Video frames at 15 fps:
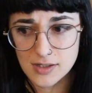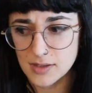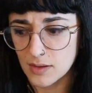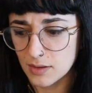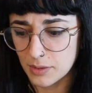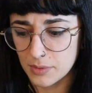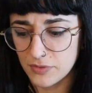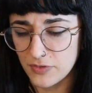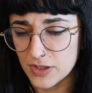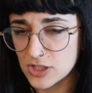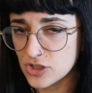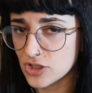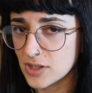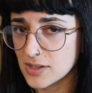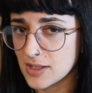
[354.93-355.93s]
so let me
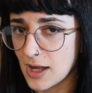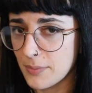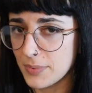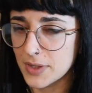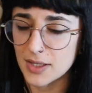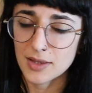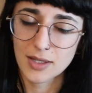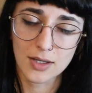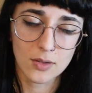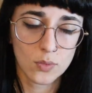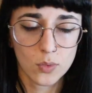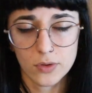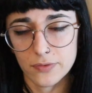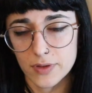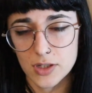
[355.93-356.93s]
finish this up and then
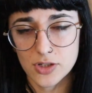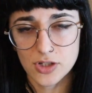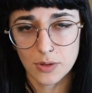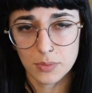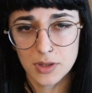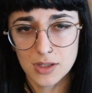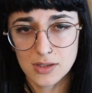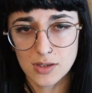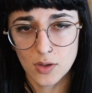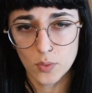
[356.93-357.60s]
we'll finish up this